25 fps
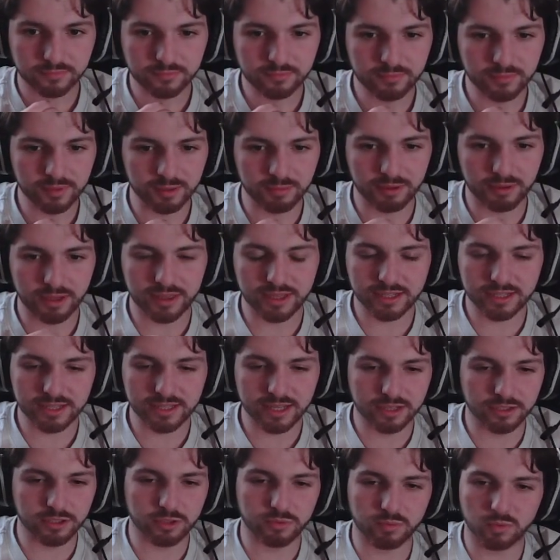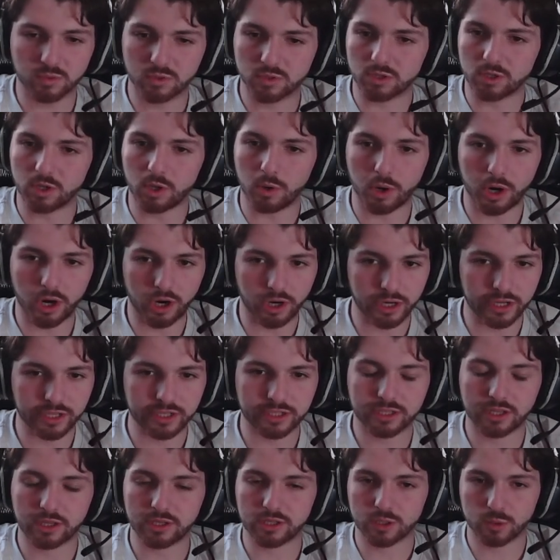But this deck just wants to go early,
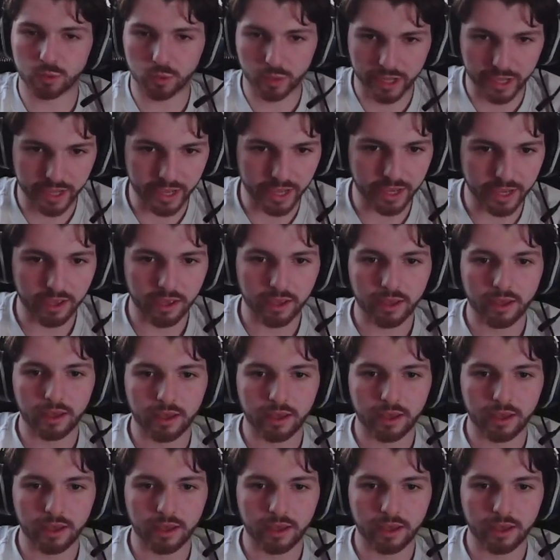start swinging.